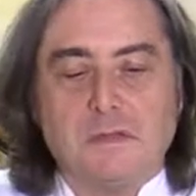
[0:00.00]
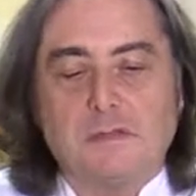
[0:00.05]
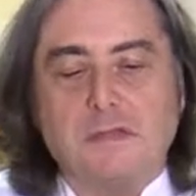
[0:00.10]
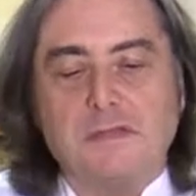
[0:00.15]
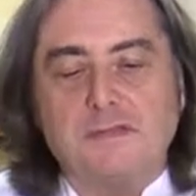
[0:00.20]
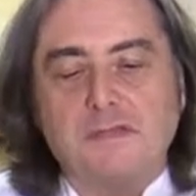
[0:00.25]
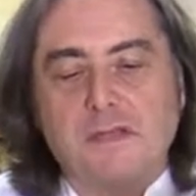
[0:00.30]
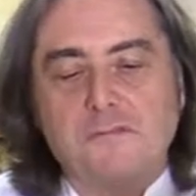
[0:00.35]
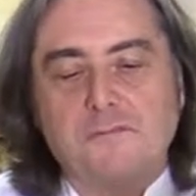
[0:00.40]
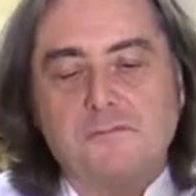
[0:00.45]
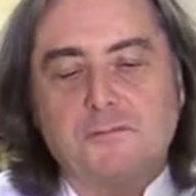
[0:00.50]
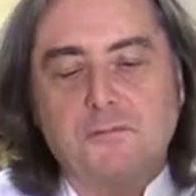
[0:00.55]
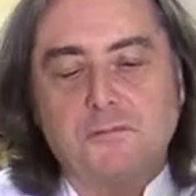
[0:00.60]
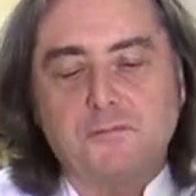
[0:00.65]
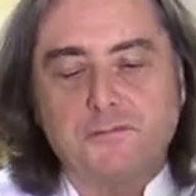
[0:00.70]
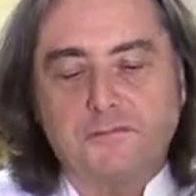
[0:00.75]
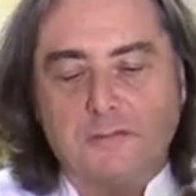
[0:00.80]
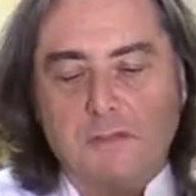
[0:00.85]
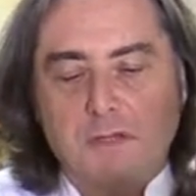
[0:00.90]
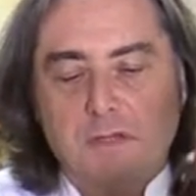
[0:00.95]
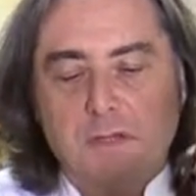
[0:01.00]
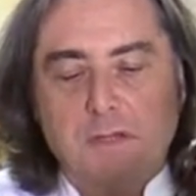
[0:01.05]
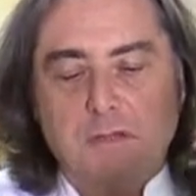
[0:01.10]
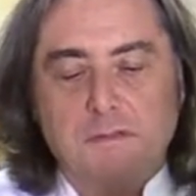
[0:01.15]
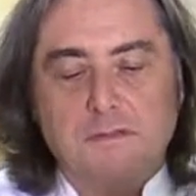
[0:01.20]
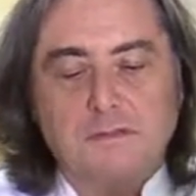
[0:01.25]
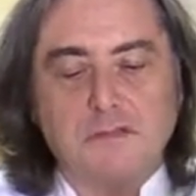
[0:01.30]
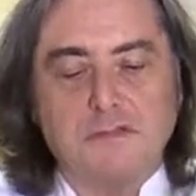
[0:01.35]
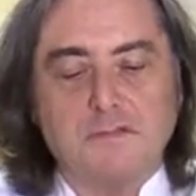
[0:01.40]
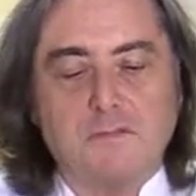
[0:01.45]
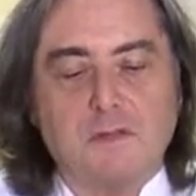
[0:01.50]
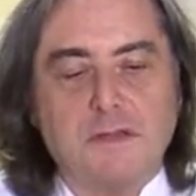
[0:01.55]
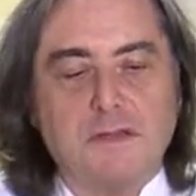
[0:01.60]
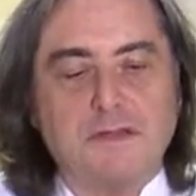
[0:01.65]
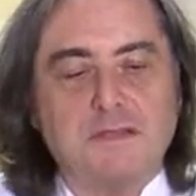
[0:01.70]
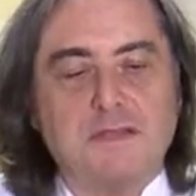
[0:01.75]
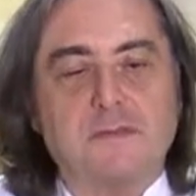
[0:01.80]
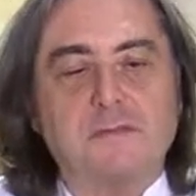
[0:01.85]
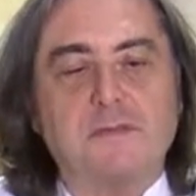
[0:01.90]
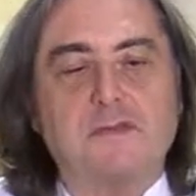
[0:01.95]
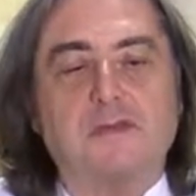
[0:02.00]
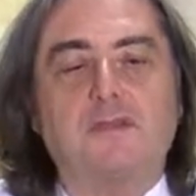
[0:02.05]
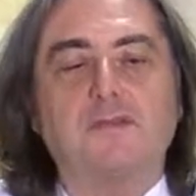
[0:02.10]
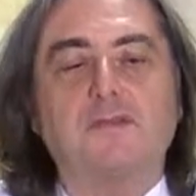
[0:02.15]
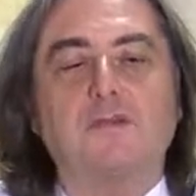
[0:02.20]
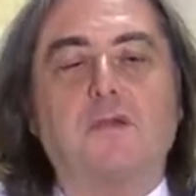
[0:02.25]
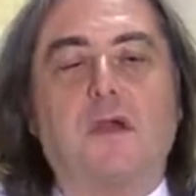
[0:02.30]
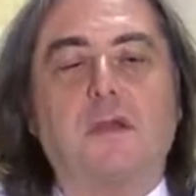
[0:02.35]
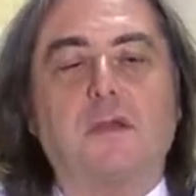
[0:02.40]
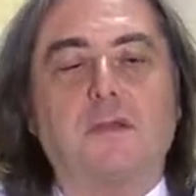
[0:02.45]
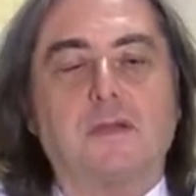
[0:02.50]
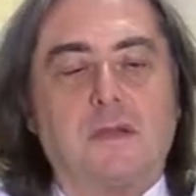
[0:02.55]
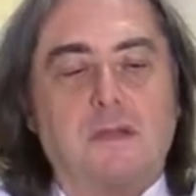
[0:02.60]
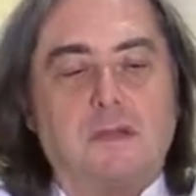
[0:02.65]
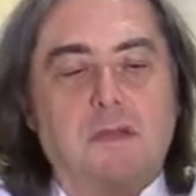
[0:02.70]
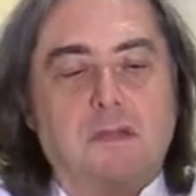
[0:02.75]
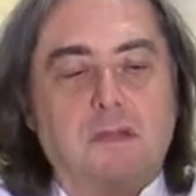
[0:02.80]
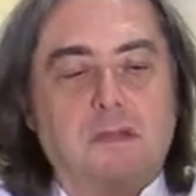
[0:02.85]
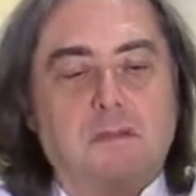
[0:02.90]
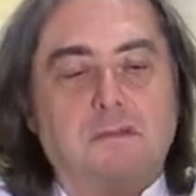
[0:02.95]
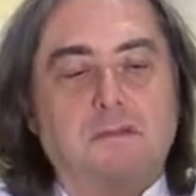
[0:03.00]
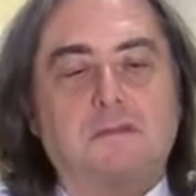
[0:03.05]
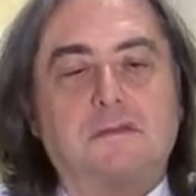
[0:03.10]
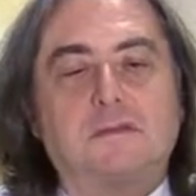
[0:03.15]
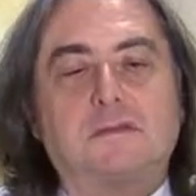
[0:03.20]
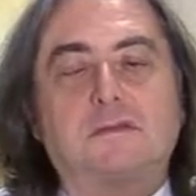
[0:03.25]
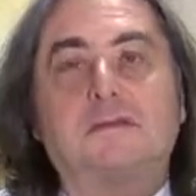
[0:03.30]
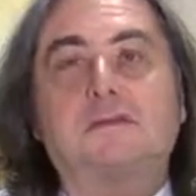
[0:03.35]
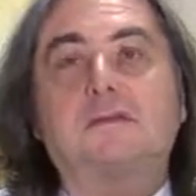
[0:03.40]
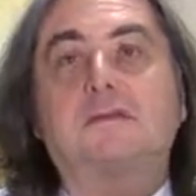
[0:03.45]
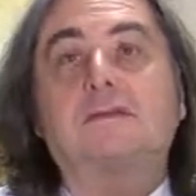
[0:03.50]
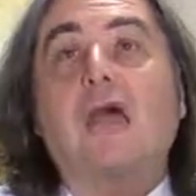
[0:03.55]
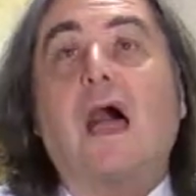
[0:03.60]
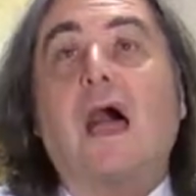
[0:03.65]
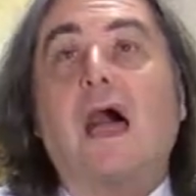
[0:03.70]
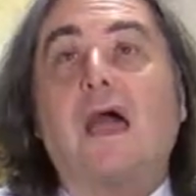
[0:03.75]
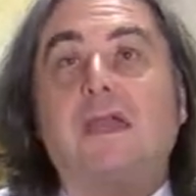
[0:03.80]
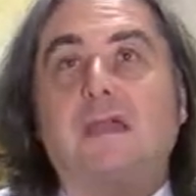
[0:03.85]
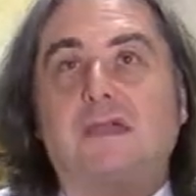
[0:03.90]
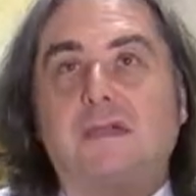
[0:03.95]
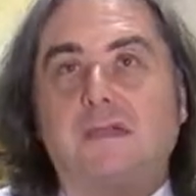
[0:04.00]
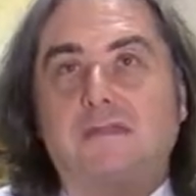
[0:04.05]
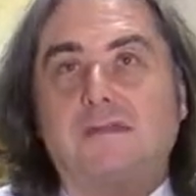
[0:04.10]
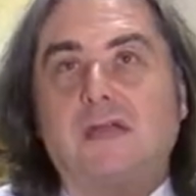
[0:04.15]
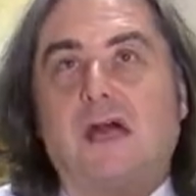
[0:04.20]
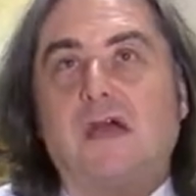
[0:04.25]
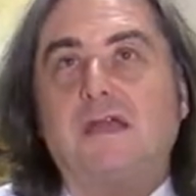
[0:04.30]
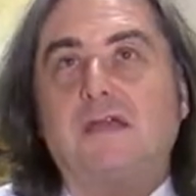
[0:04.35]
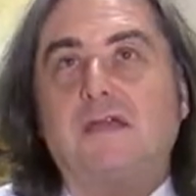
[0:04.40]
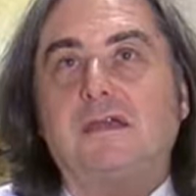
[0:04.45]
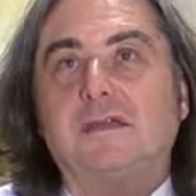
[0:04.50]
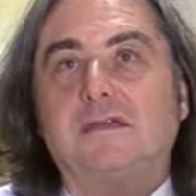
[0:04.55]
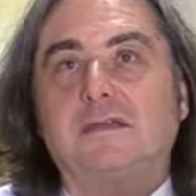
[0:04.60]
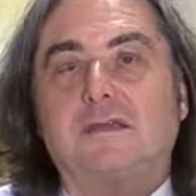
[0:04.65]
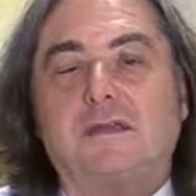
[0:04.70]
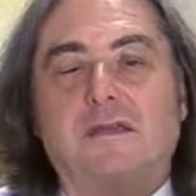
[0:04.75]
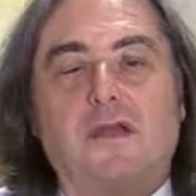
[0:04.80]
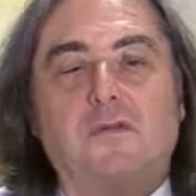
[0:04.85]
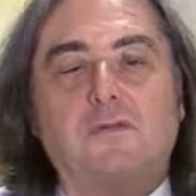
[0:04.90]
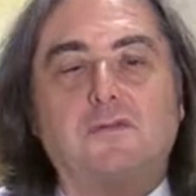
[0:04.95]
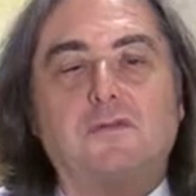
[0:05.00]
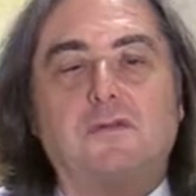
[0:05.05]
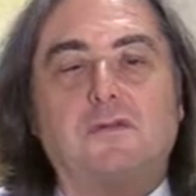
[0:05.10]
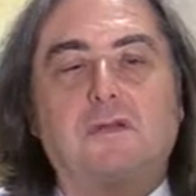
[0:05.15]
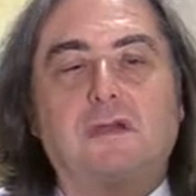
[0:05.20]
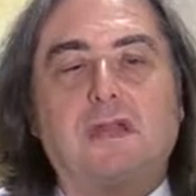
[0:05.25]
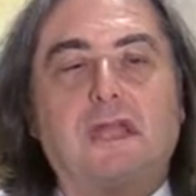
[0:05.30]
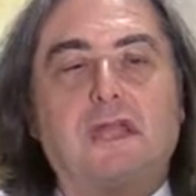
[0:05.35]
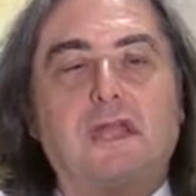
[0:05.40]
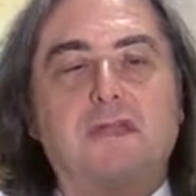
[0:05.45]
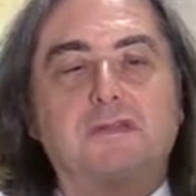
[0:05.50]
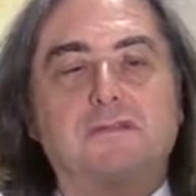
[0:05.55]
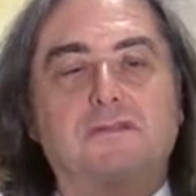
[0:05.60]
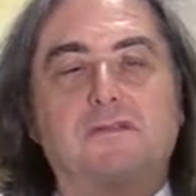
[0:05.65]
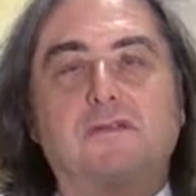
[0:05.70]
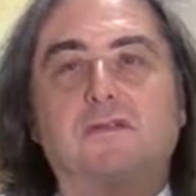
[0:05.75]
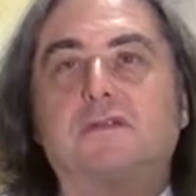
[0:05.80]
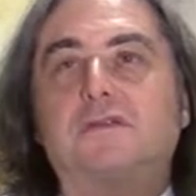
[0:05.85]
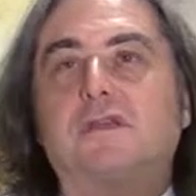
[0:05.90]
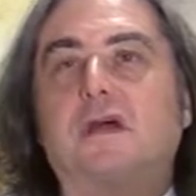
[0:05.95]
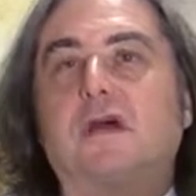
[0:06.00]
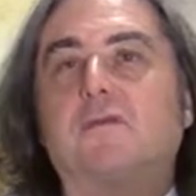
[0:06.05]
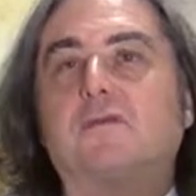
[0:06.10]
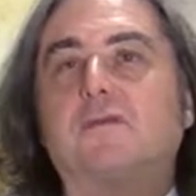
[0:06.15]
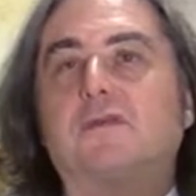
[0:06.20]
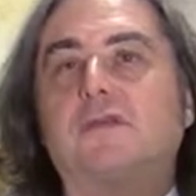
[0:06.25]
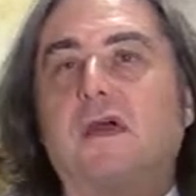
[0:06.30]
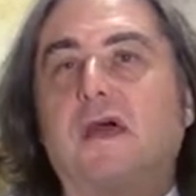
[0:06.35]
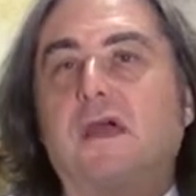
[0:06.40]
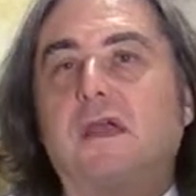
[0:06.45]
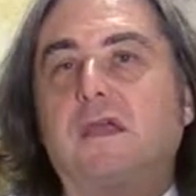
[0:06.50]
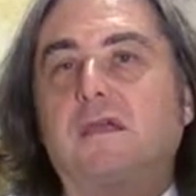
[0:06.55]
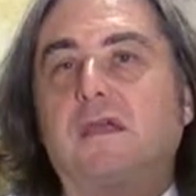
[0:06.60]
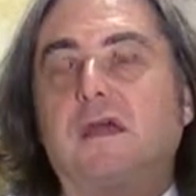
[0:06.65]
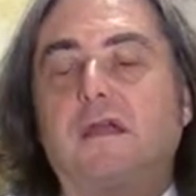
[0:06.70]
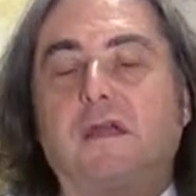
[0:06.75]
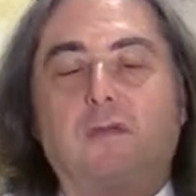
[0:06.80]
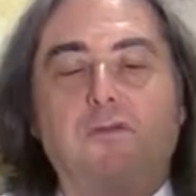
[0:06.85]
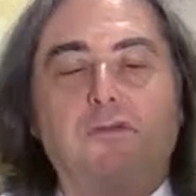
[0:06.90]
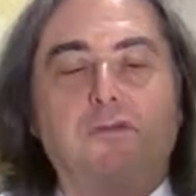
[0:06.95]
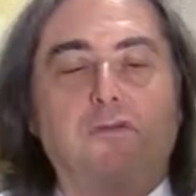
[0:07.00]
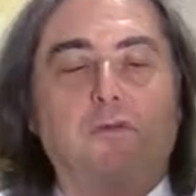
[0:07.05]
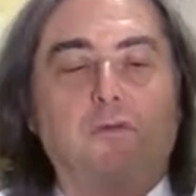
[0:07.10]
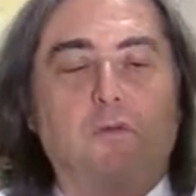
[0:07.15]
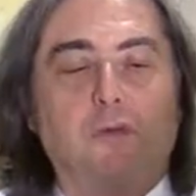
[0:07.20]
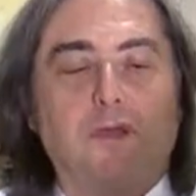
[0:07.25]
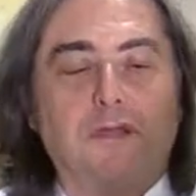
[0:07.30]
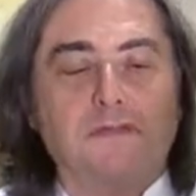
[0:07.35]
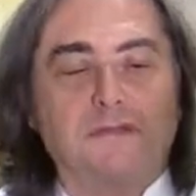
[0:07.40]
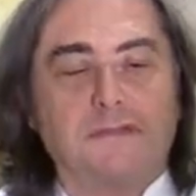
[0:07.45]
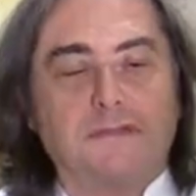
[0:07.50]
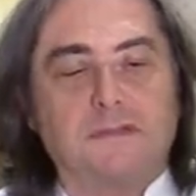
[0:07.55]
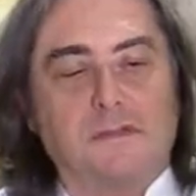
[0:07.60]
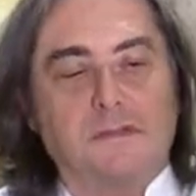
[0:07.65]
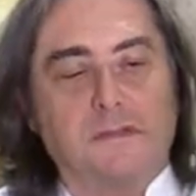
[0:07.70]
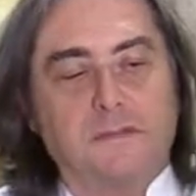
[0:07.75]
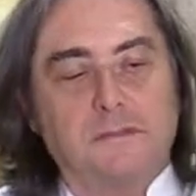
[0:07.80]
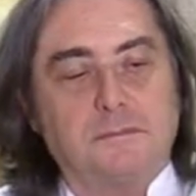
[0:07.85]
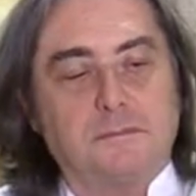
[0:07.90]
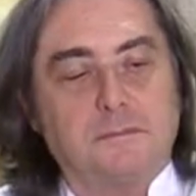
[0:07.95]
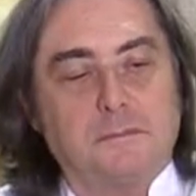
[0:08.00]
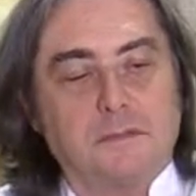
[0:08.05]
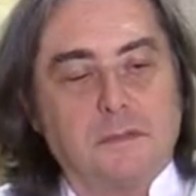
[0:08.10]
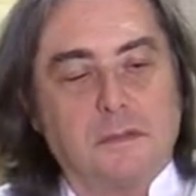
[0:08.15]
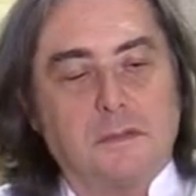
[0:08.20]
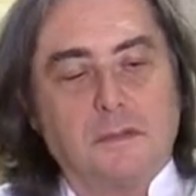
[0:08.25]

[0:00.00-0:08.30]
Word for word: The same fruits. This one is something that you can tie, tie around your legs or tie around your waist. Hmm?